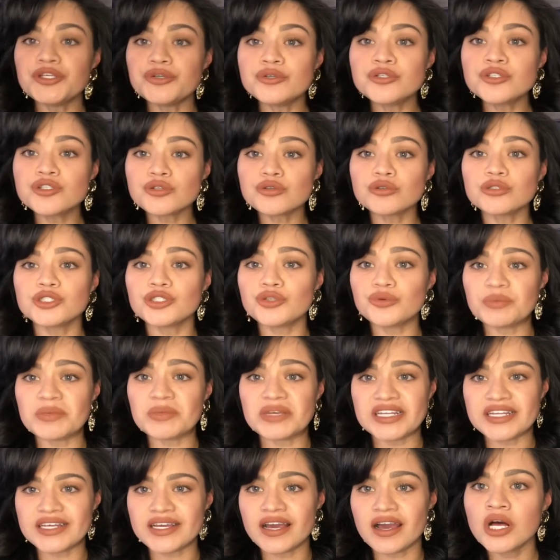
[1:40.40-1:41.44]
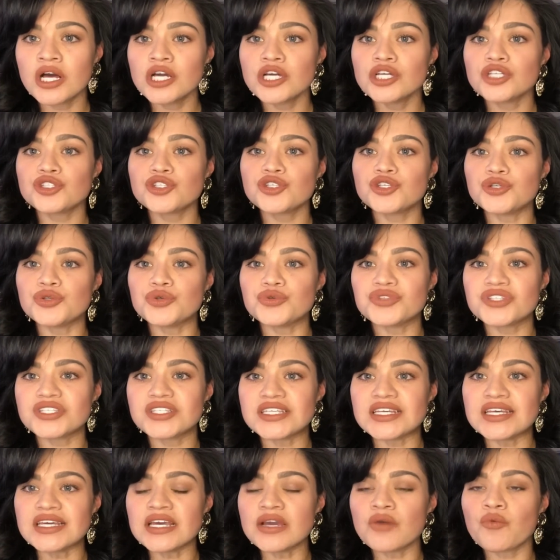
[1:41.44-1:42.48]
social media to
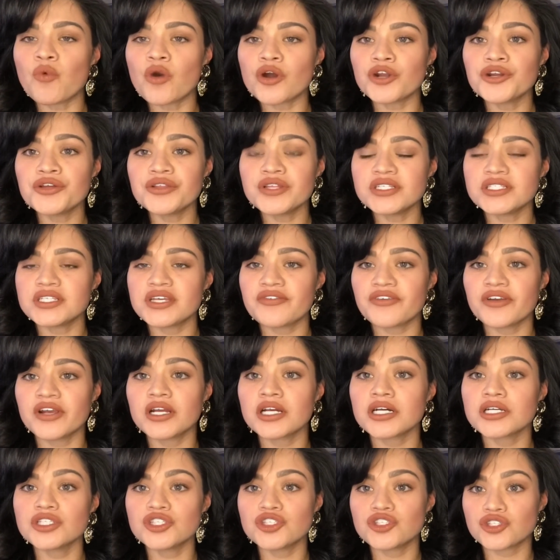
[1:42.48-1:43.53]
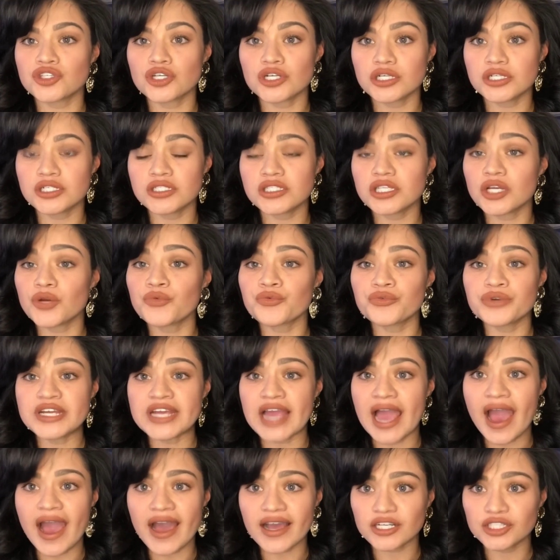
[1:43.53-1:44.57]
see what are the different concerns,
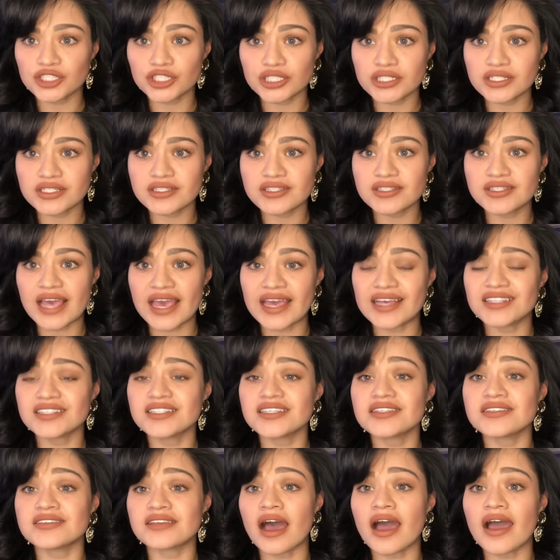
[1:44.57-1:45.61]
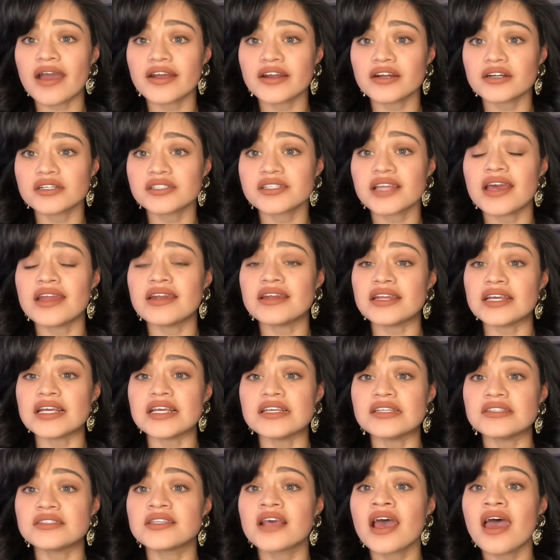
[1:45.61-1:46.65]
reactions, and desires and
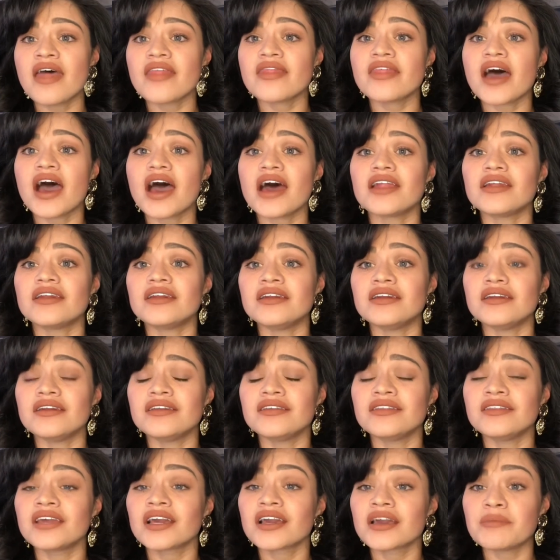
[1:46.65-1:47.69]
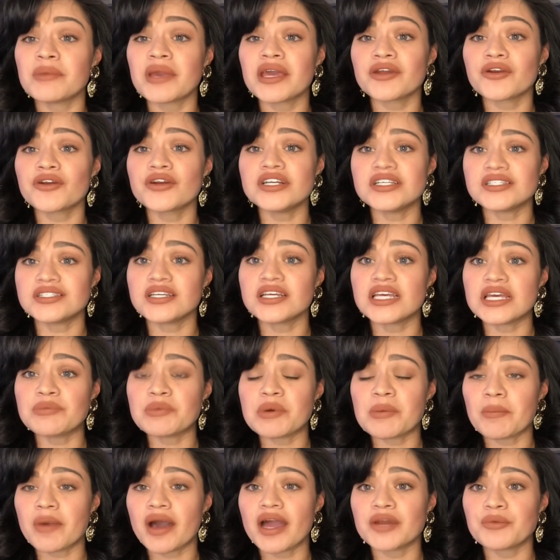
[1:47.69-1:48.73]
needs that the commander needs to keep
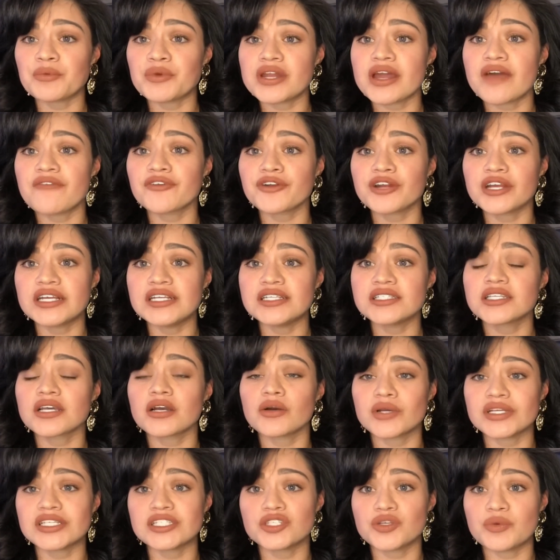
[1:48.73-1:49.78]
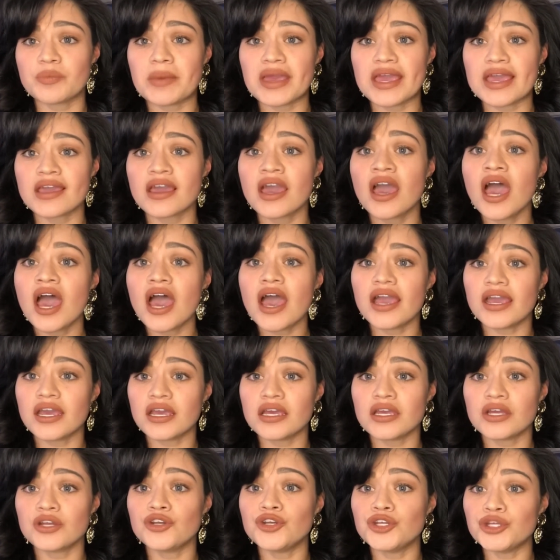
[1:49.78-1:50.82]
in mind whenever he's going to make
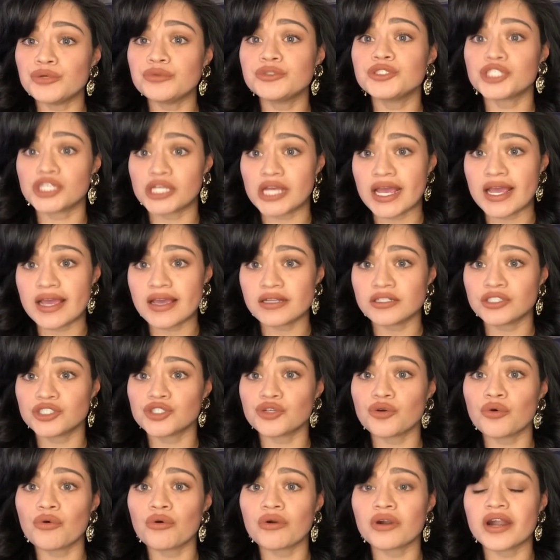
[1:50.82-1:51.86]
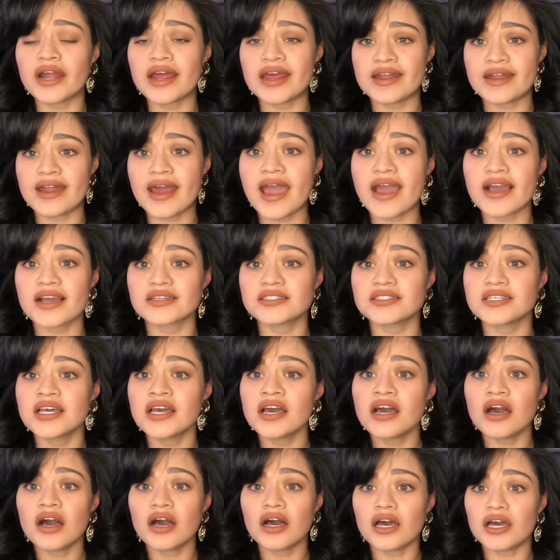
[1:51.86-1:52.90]
a new change or enact
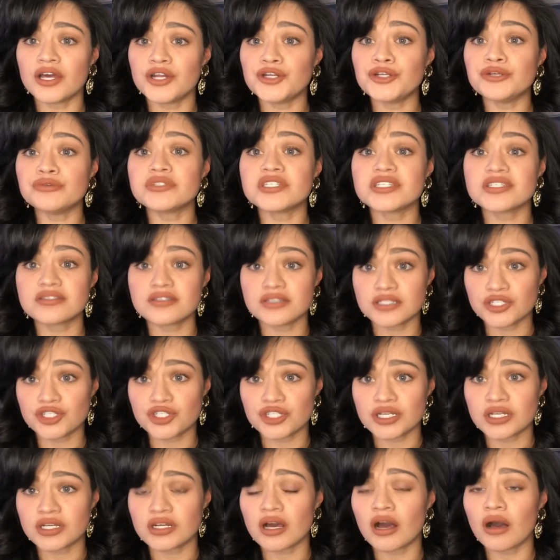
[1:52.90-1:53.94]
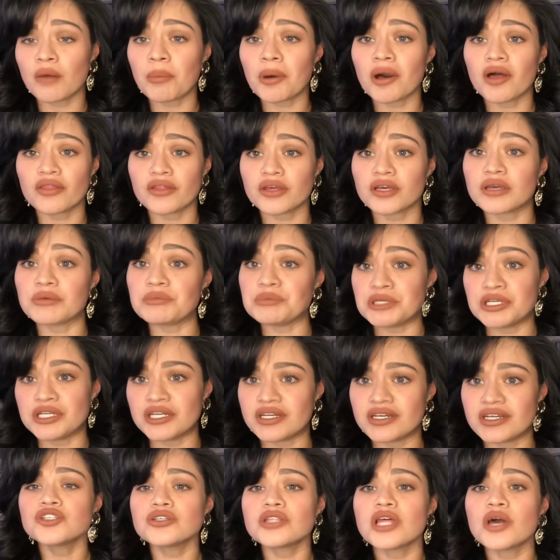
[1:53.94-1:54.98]
a new decision upon the
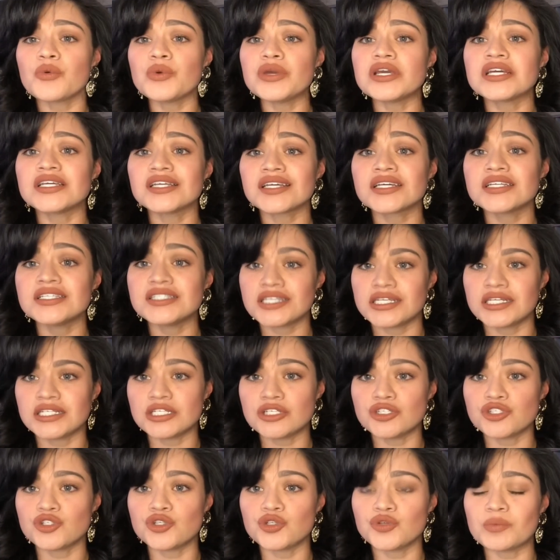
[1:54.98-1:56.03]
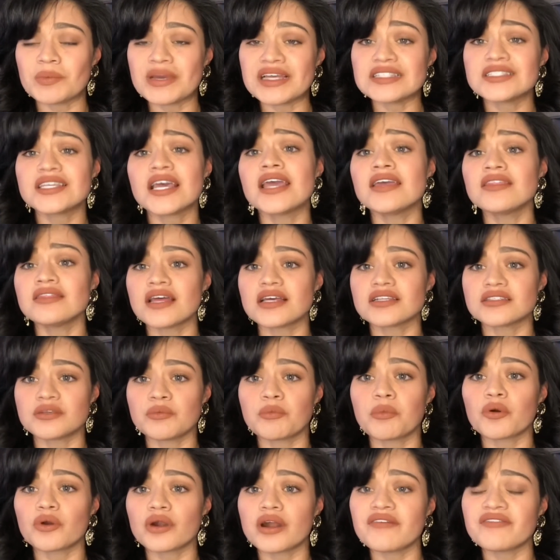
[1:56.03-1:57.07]
community, so that we can continue to maintain that
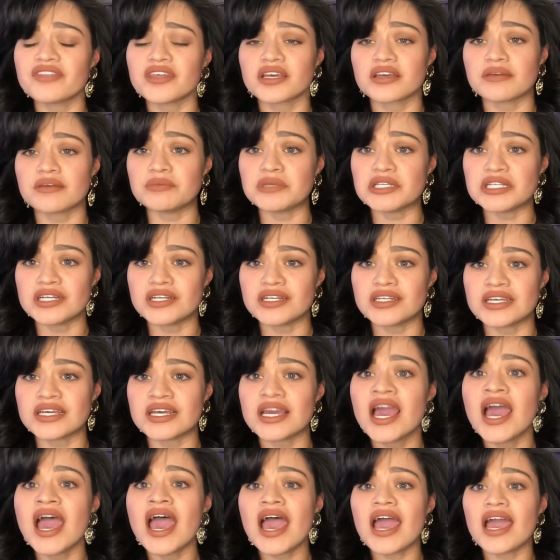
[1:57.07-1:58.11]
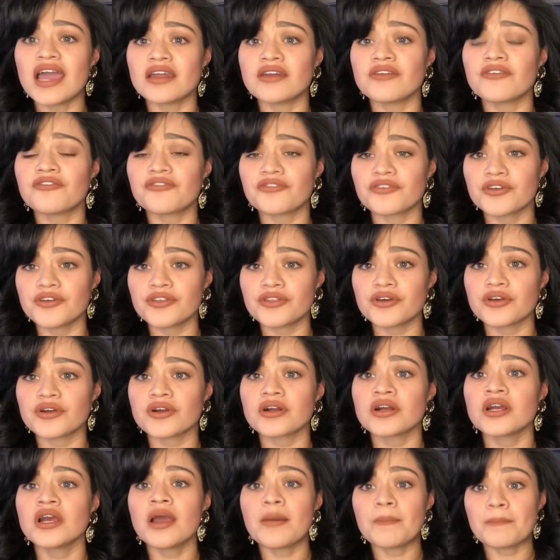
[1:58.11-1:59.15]
support of the community and further
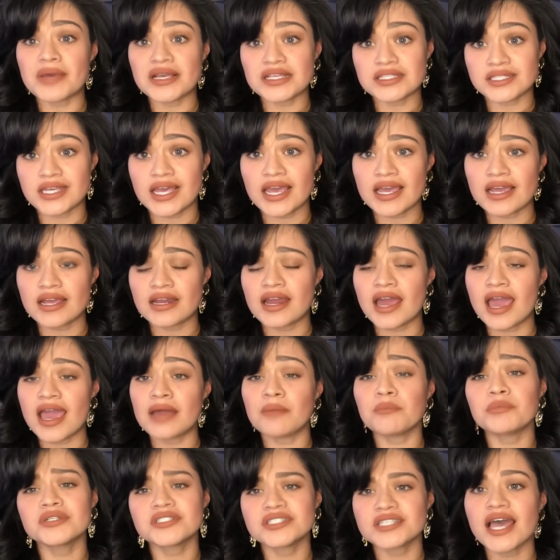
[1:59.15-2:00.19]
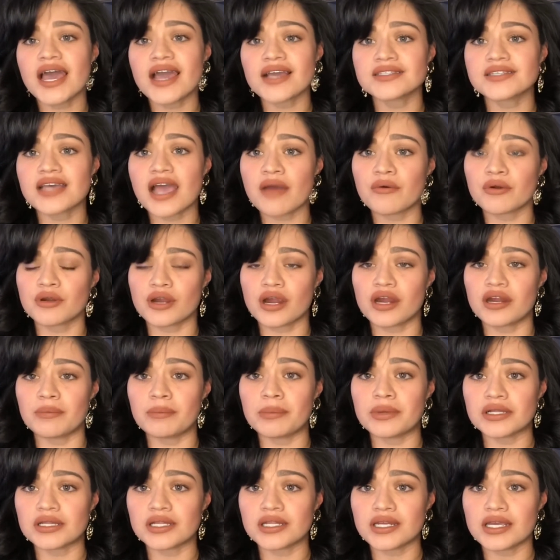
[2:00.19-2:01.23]
maintain and protect our
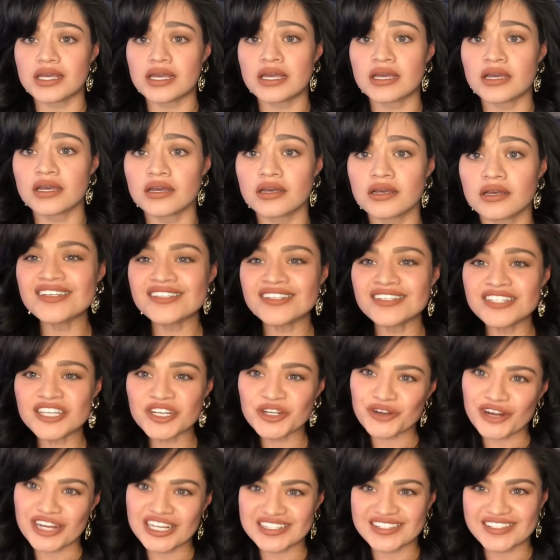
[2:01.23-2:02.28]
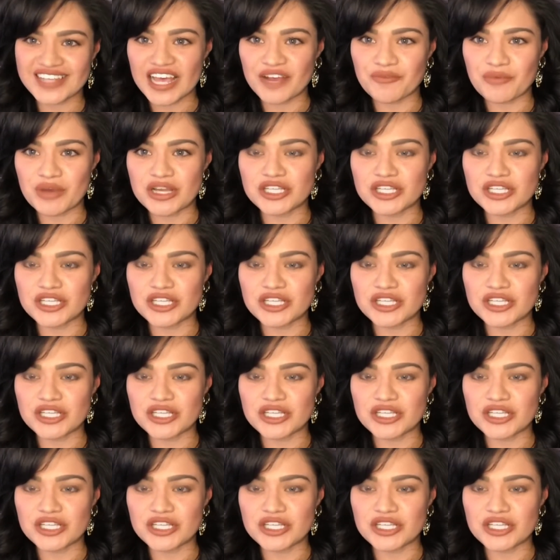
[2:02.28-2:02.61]
credibility. This is a great segue to